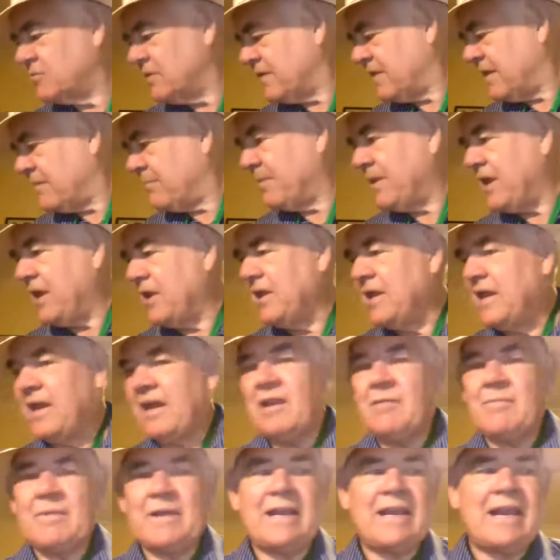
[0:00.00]
Where the bloody
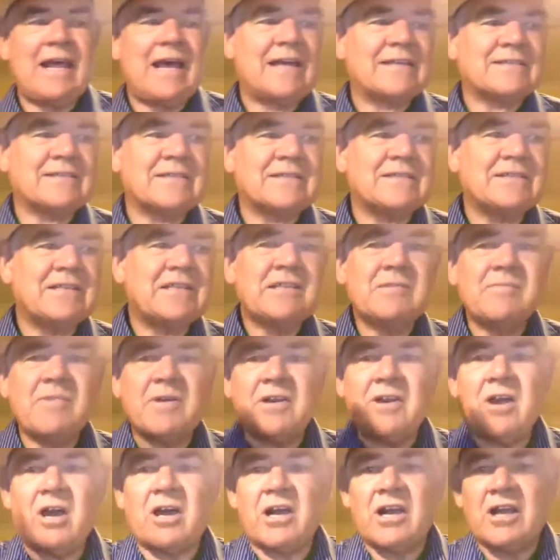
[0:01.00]
hell are my glasses? Just a
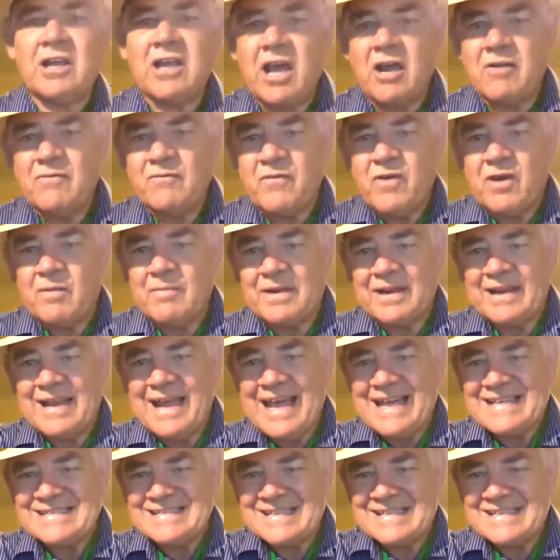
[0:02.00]
minute, I've got to go and find my
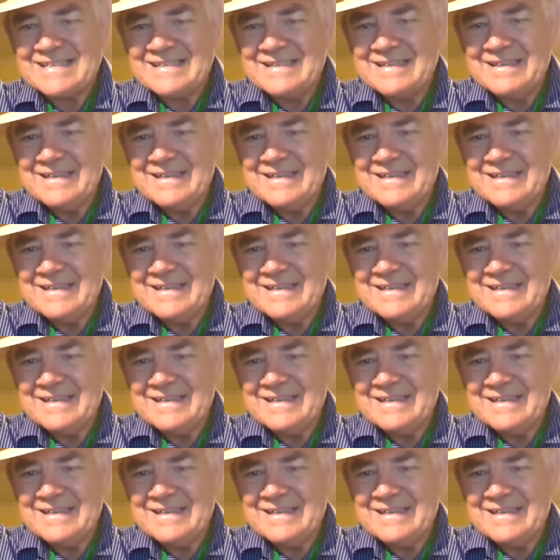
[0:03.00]
glasses.